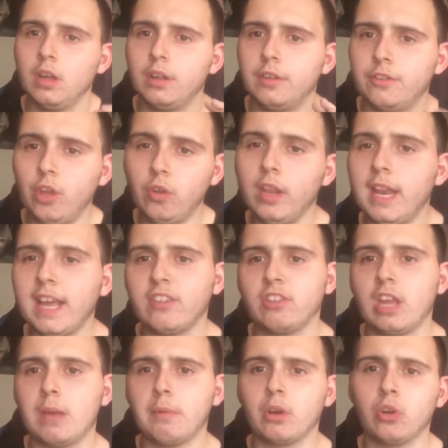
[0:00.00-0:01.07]
So the next
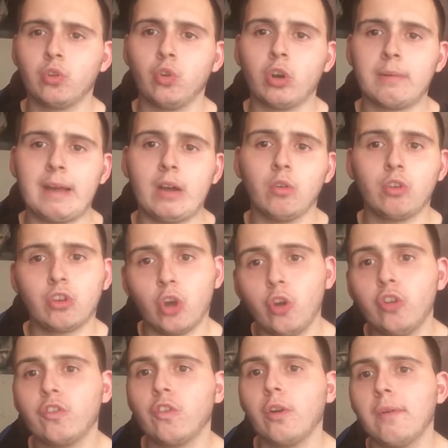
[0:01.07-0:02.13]
game I'm going to talk about
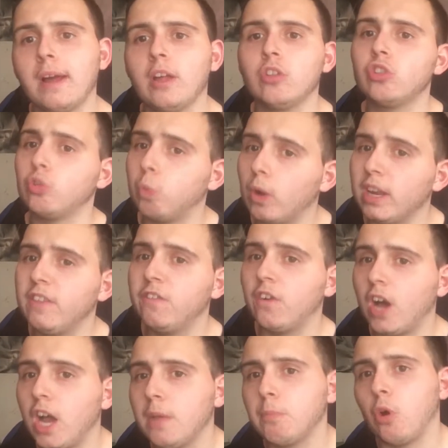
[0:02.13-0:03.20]
goes for around 25,